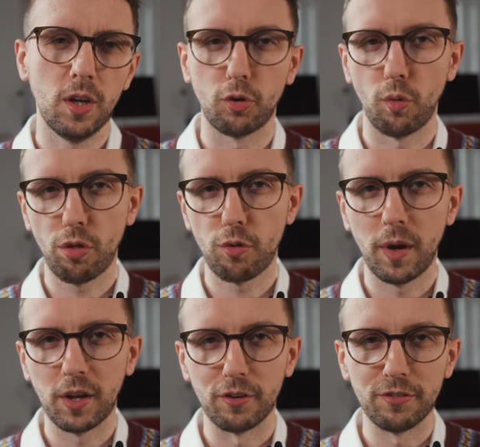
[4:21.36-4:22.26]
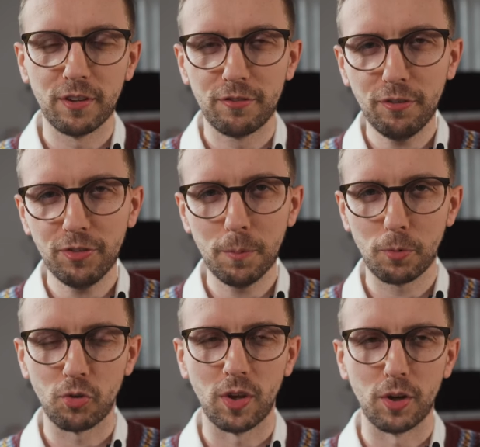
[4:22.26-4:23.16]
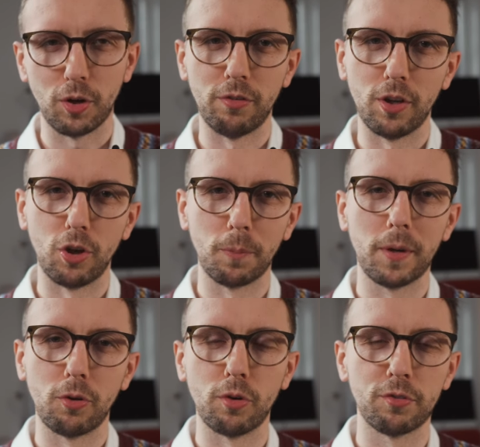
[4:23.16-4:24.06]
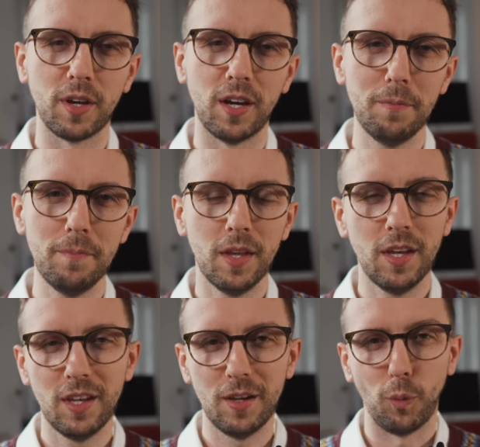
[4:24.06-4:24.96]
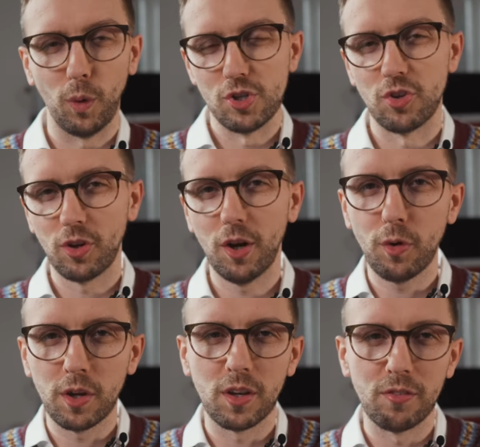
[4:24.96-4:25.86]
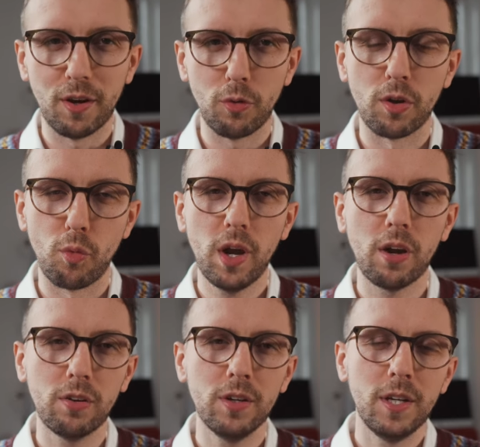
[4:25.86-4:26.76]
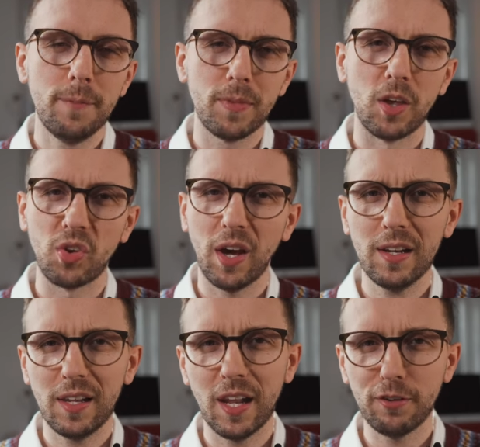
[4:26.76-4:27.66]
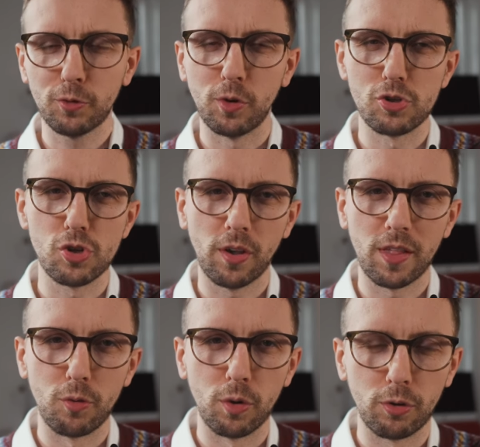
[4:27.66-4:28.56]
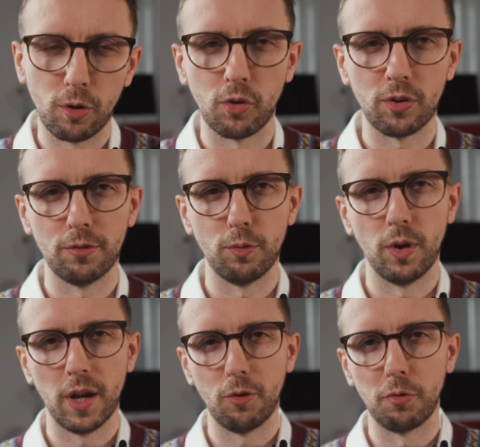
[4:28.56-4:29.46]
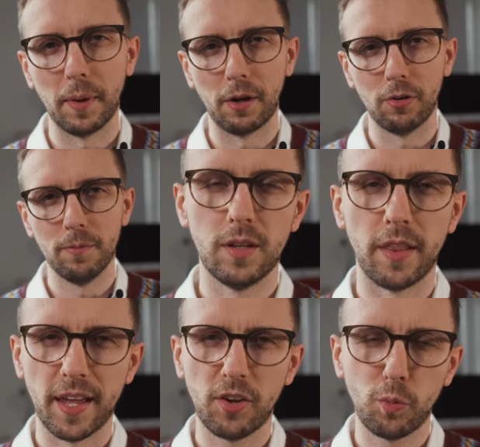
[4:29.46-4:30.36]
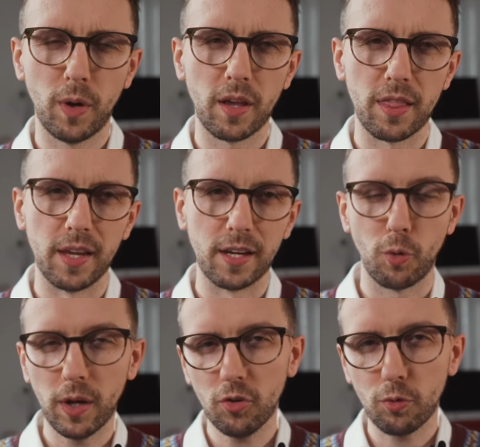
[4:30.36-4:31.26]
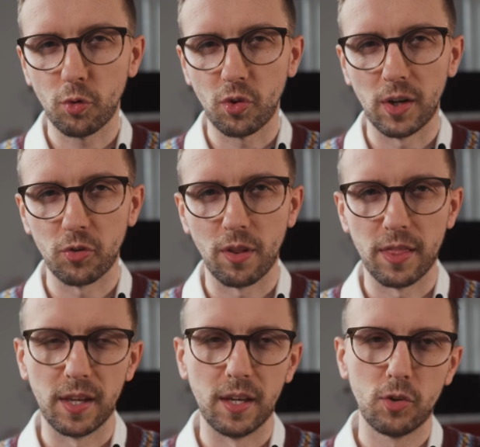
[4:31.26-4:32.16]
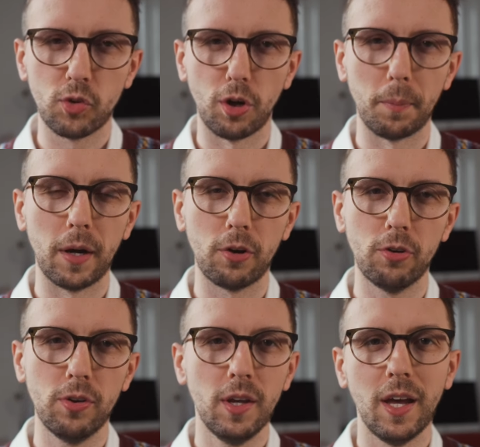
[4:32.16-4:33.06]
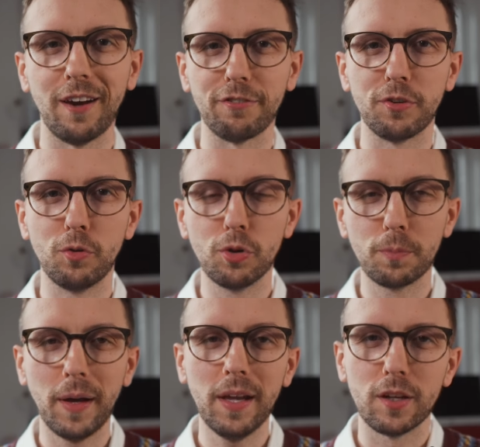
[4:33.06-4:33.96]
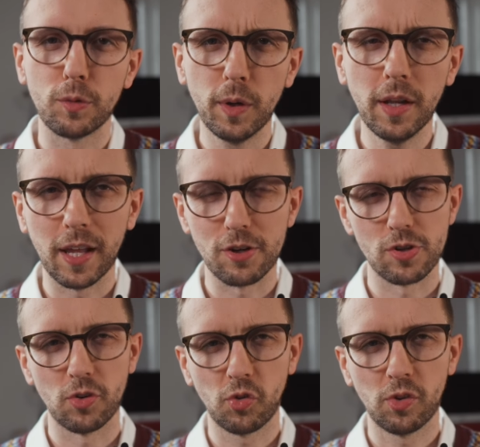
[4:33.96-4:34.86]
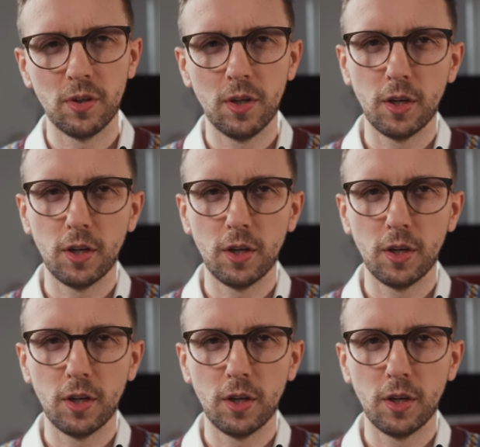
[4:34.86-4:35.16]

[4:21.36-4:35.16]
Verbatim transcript: a growth rate of 15% over a long period of time, which is already very rare, is hardly enough to enjoy the returns of a 100 bagger. And that's why the greatest results on the stock market are fueled by twin engines.